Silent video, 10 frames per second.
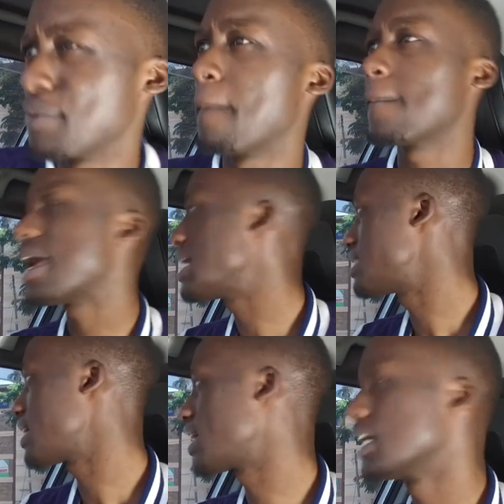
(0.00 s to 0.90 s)

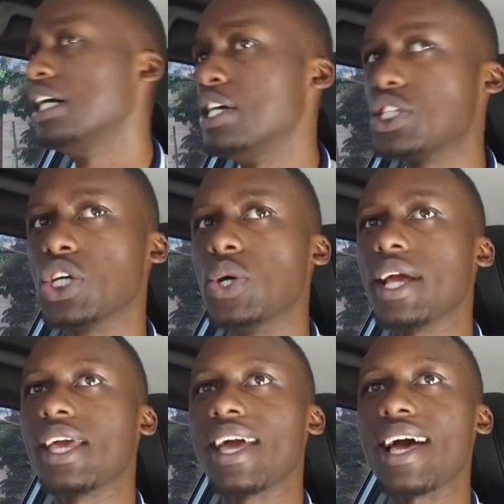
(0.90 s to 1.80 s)
amazing so
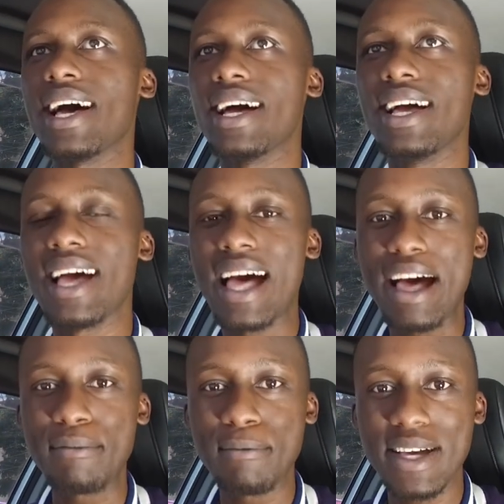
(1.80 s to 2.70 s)
yeah
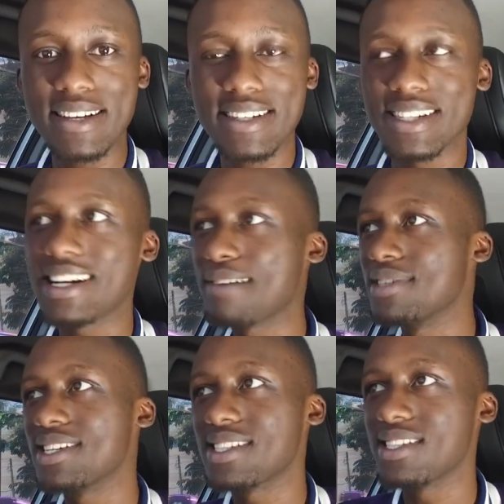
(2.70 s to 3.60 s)
i'm uh, i'm
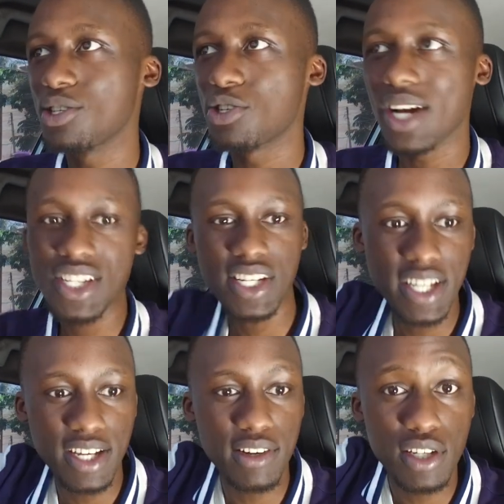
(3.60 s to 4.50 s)
just
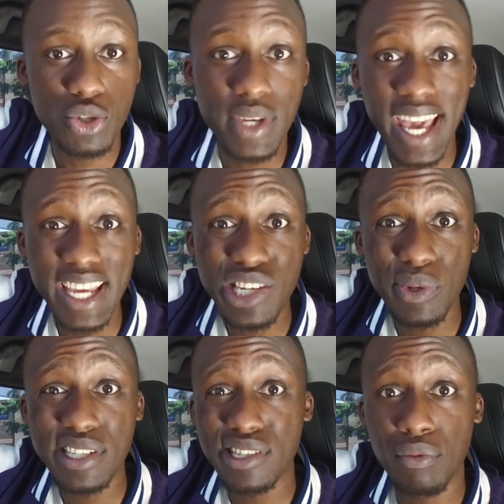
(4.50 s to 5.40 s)
rushing to
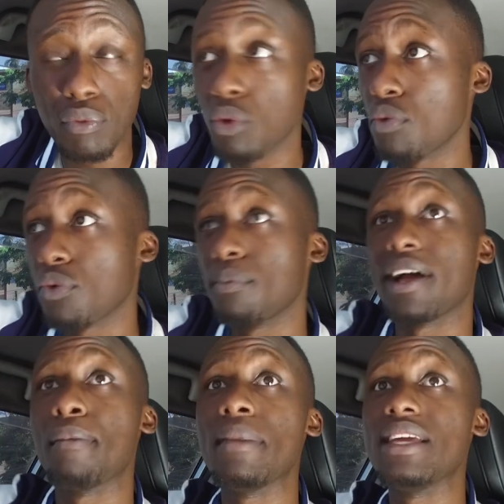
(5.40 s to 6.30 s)
k24 for my
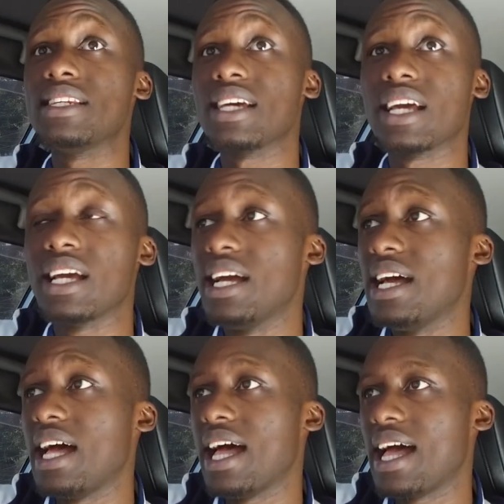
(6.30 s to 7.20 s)
meeting
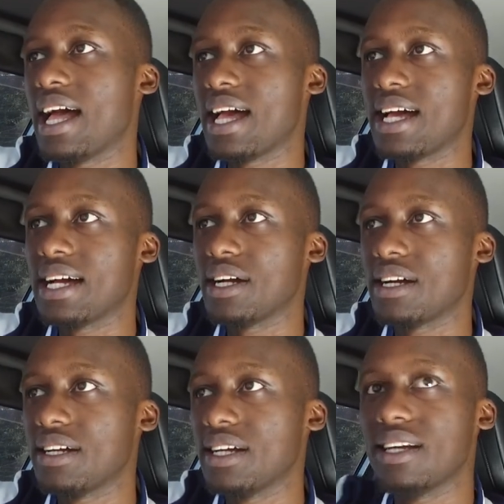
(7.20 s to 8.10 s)
uh,
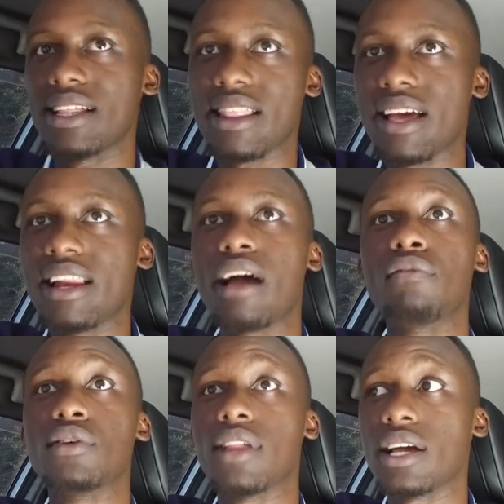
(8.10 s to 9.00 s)
then
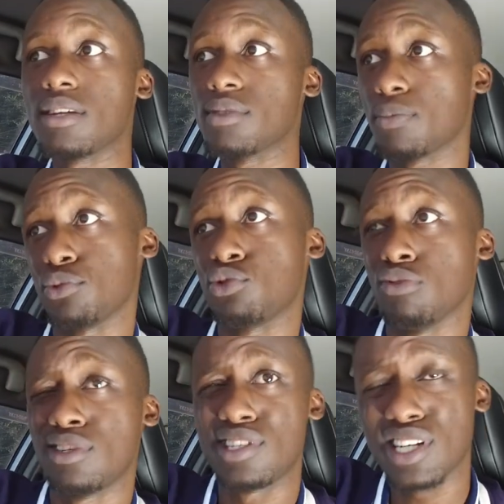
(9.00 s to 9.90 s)
after that i'm supposed to
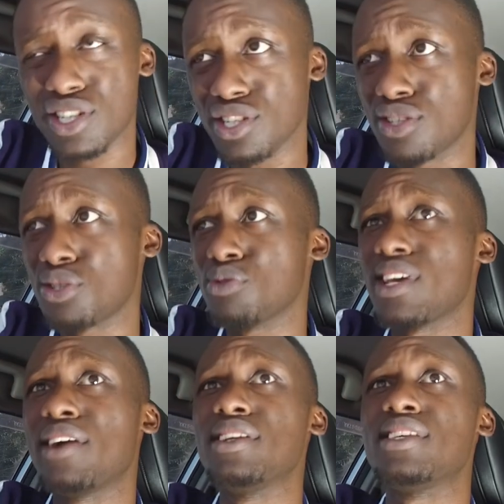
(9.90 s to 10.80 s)
dash to
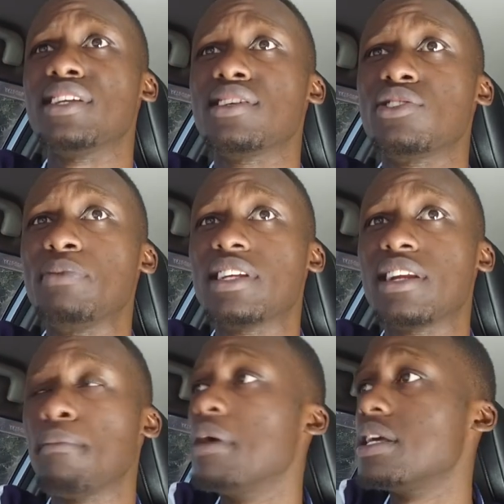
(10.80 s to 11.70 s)
Sarit center to meet an
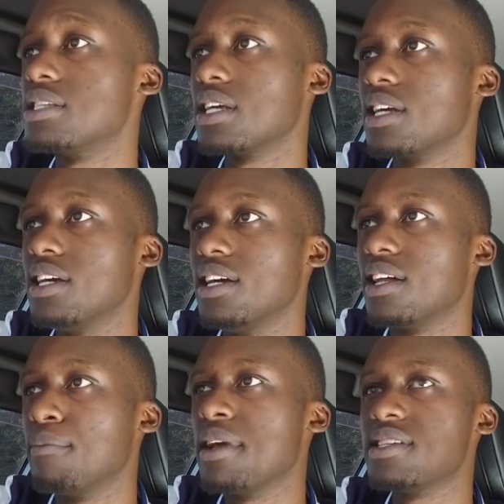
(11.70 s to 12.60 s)
amazing
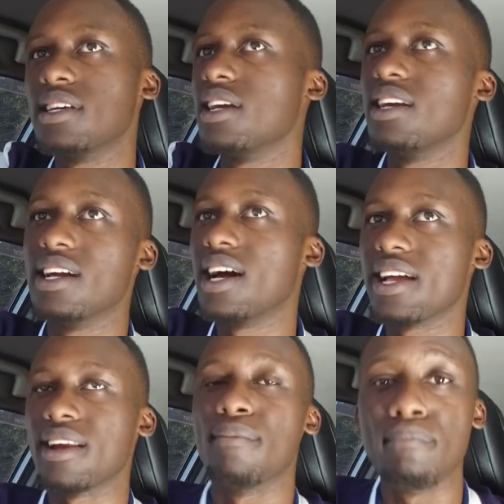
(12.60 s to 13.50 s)
amazing guy
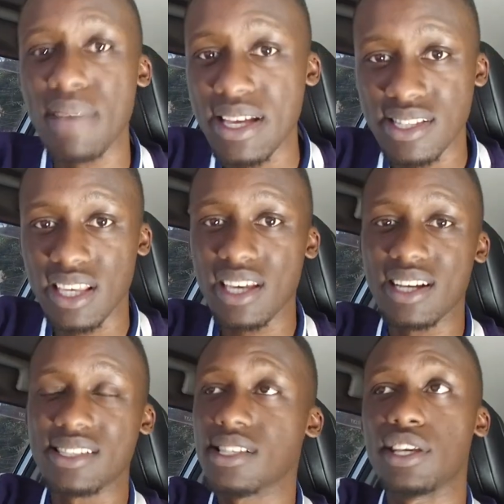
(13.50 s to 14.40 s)
an amazing young
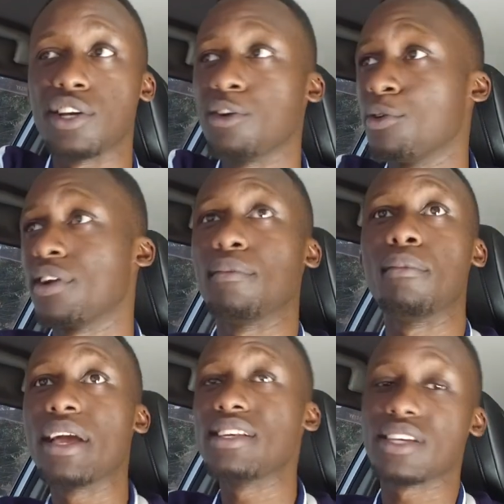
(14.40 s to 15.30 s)
ceo an
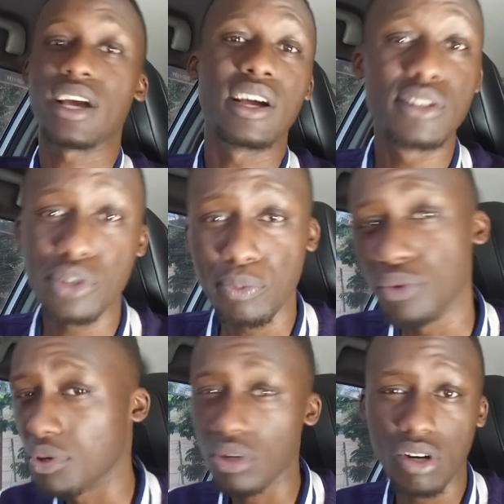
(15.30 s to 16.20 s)
amazing
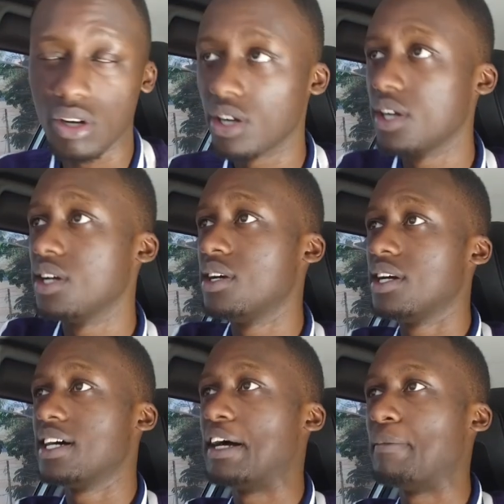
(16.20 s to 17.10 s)
entrepreneur
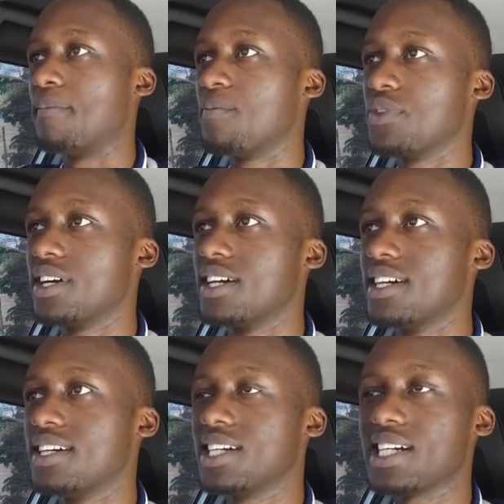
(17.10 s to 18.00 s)
um,
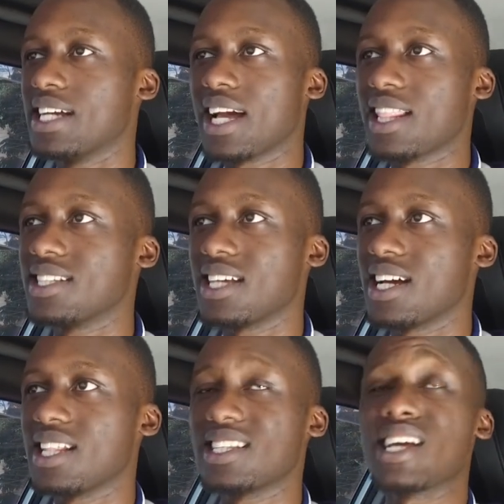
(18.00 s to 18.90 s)
guys, this
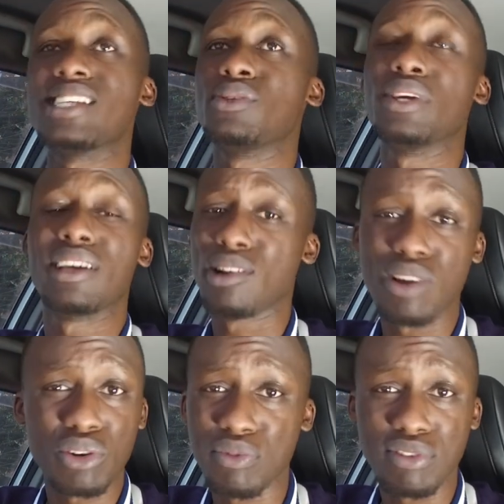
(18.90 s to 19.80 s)
guy I think he's doing a
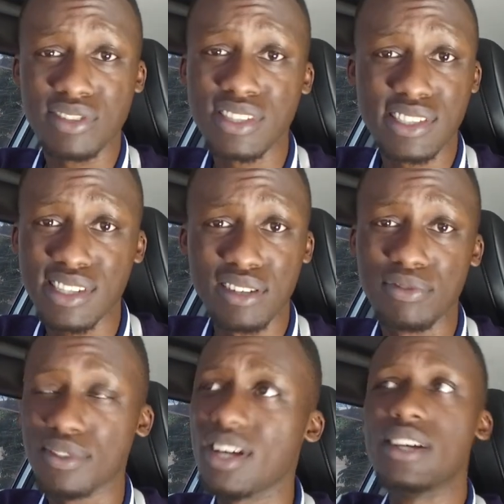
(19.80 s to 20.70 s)
lot of stuff
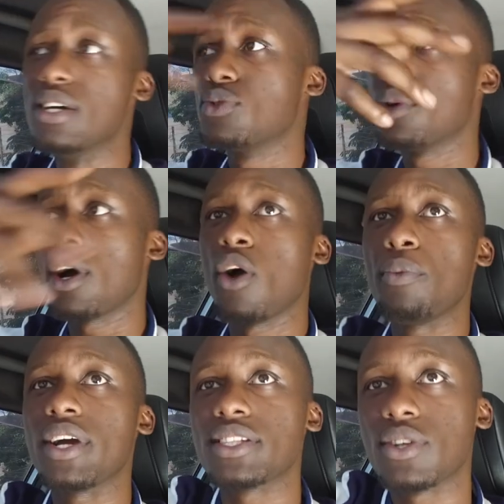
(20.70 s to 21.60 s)
yeah so i hope
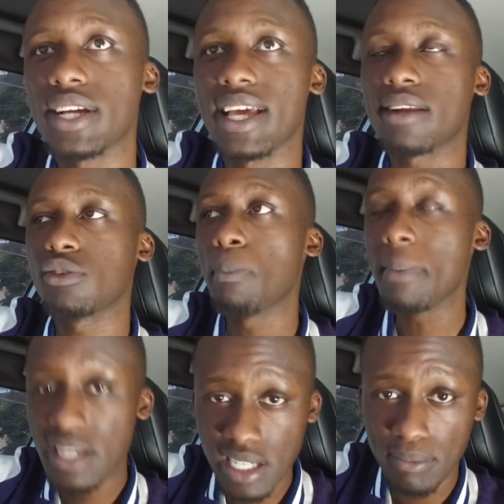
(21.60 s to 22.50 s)
you guys are gonna get to
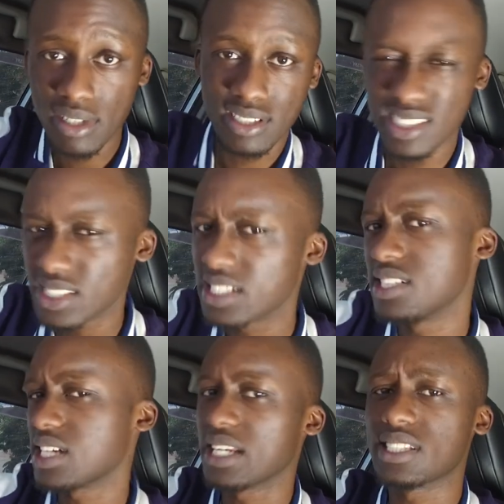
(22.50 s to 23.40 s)
meet him and just,
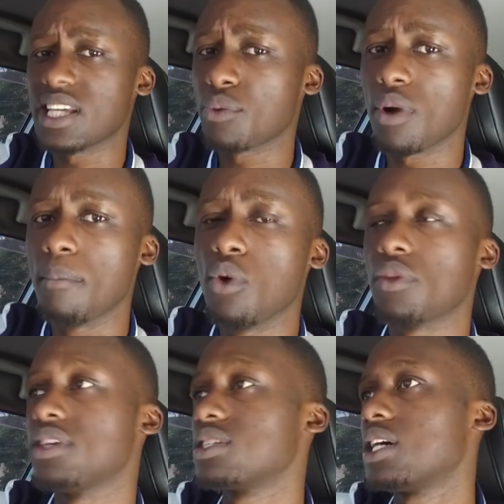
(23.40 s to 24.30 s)
to understand what more
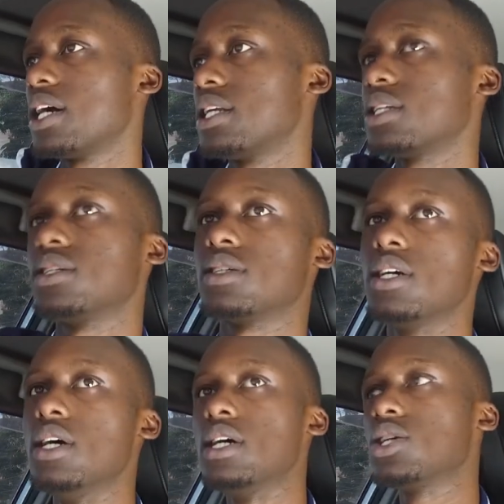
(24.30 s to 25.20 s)
this guy does
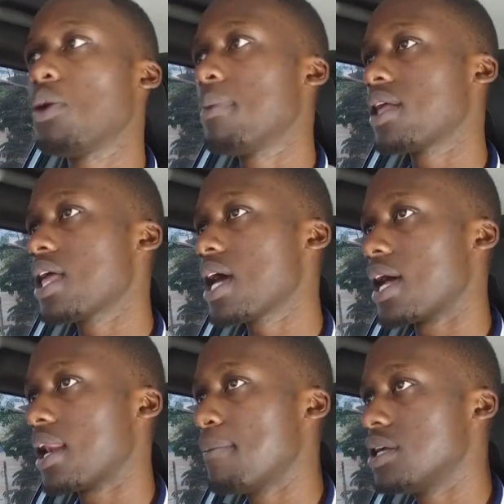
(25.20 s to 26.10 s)
so but yeah
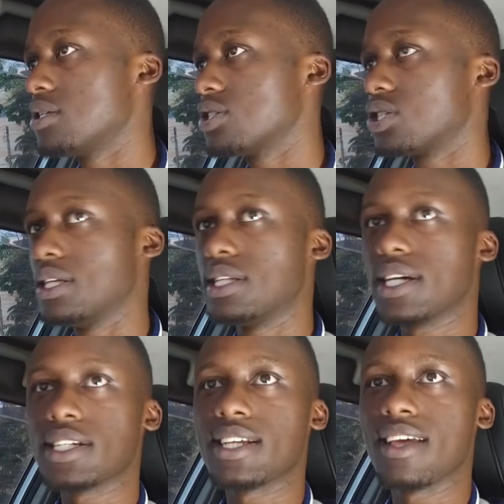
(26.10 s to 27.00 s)
let me just
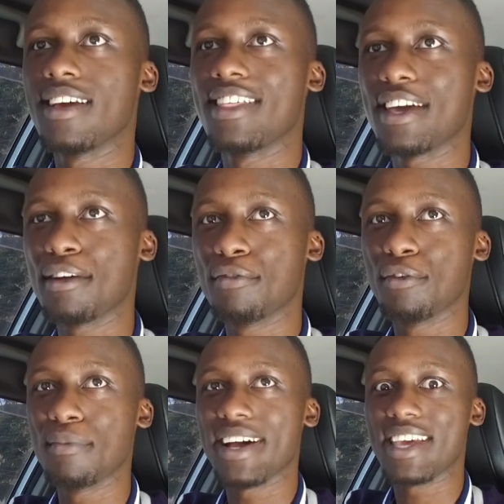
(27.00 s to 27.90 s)
dash there
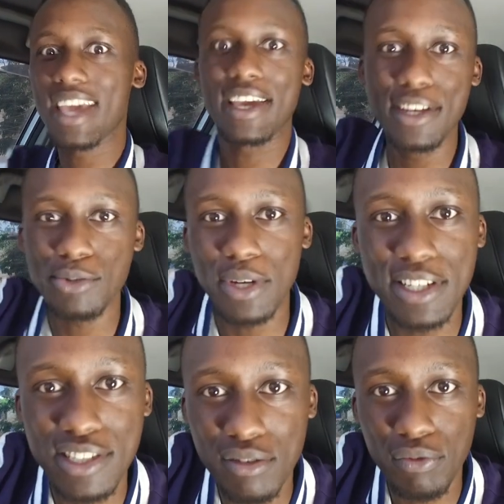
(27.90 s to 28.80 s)
for my
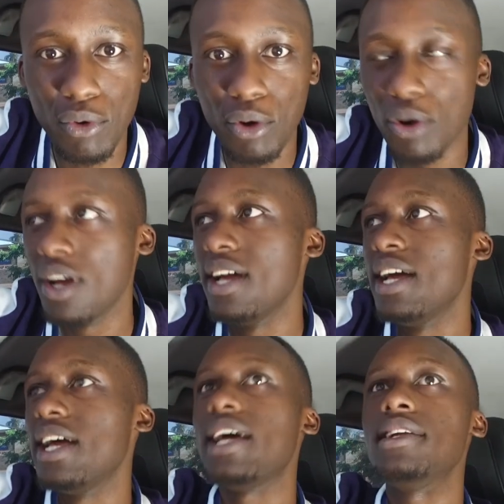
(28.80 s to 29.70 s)
k24
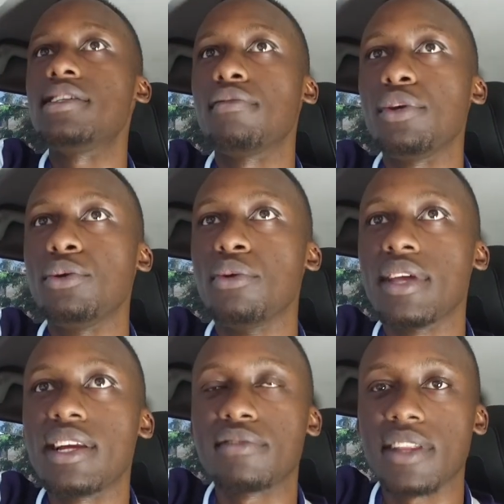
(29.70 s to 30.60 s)
interview
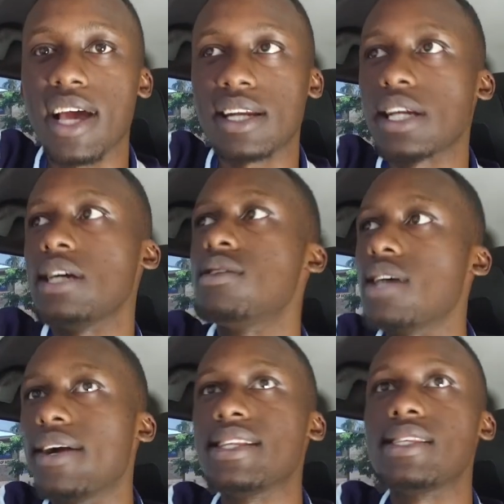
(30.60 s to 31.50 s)
then after that
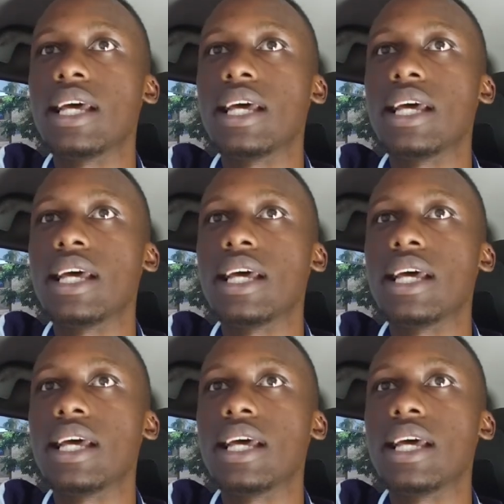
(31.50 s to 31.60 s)
Sarit